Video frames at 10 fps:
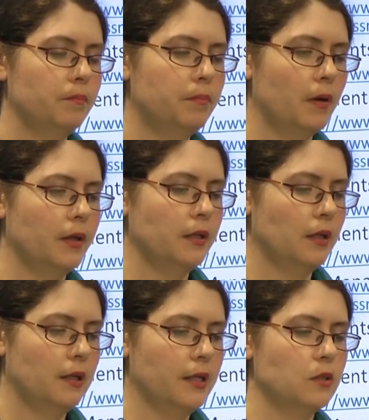by
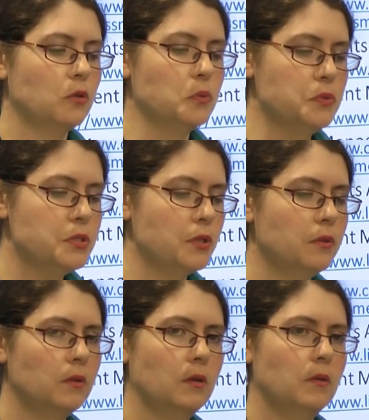a lady called
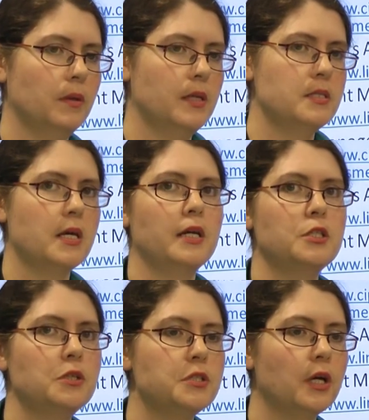Sue, who is a
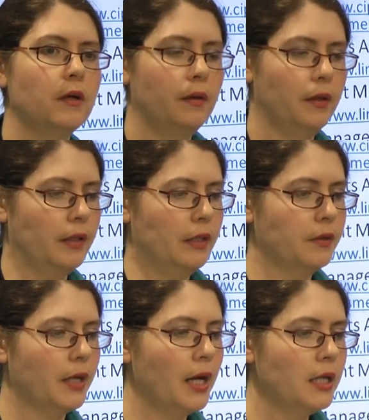tutor in the
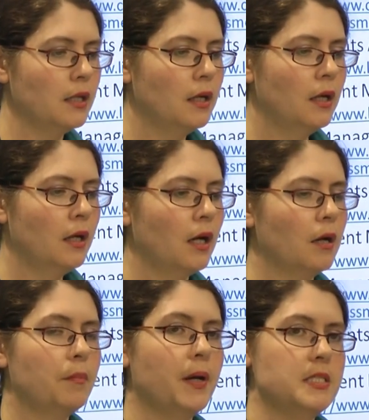UK,
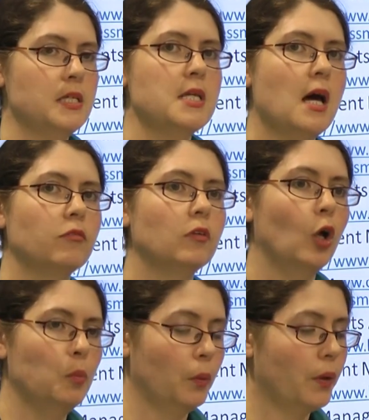but it does have
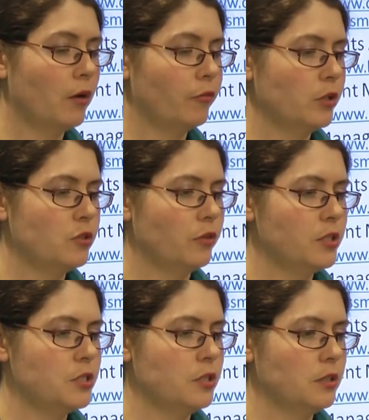global coverage for
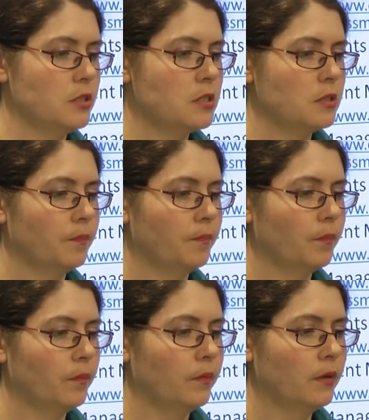its students.
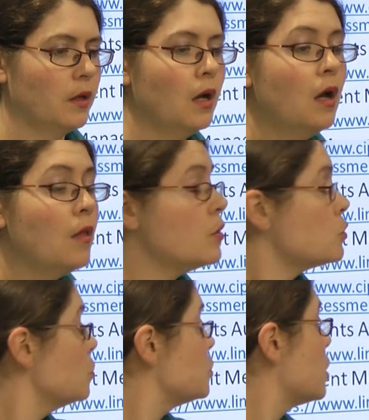There's
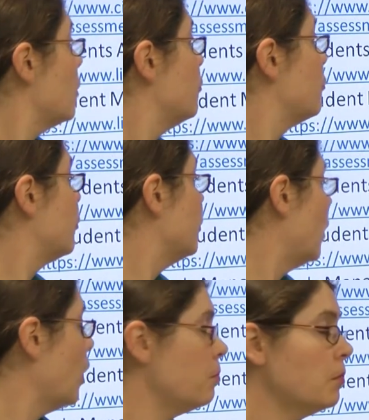also, for your
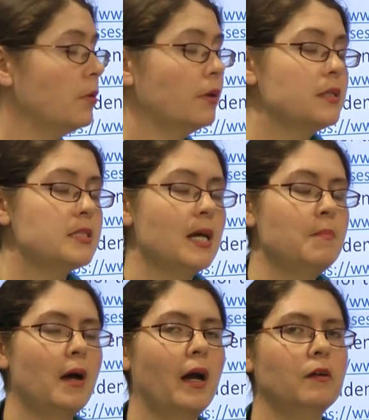open book exam,
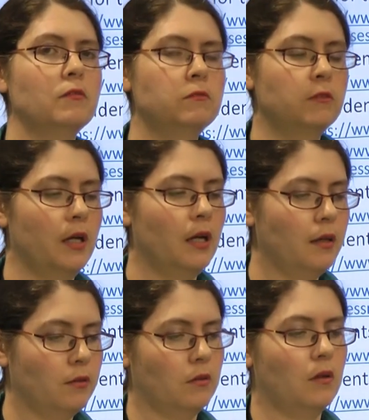a
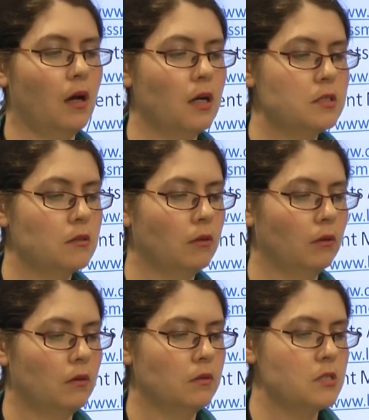really good
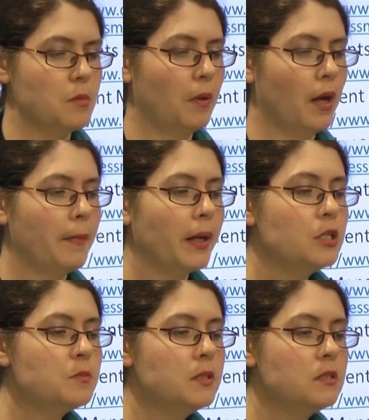article on supply
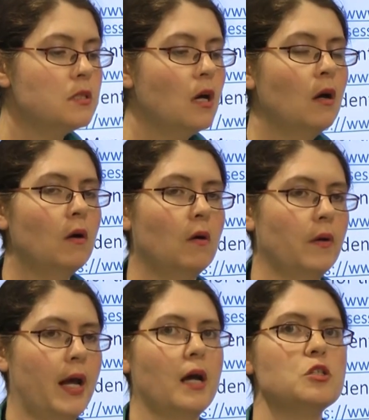management on
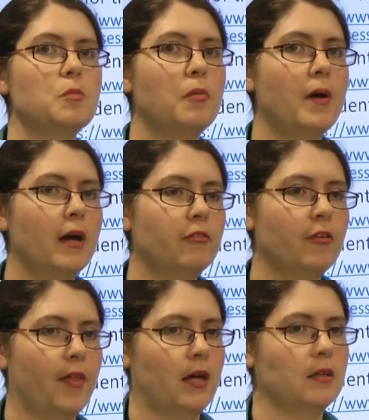how to prepare for
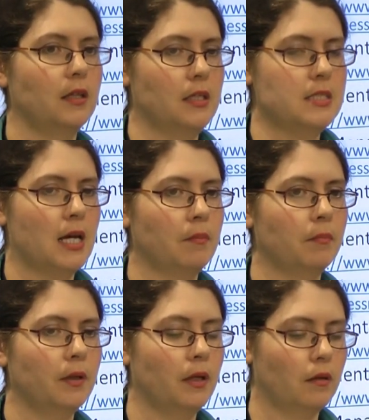that exam,
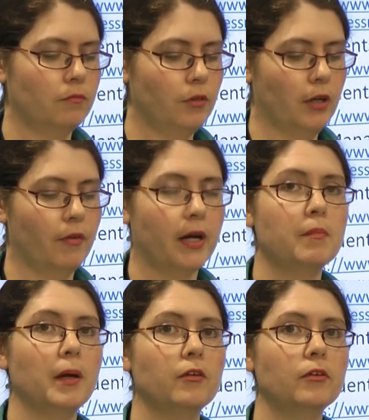and I really
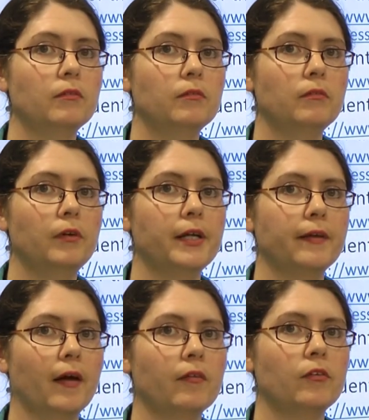recommend reading
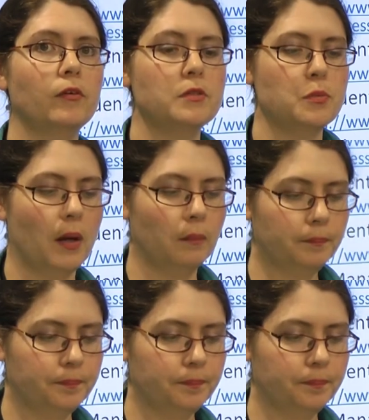that through as well.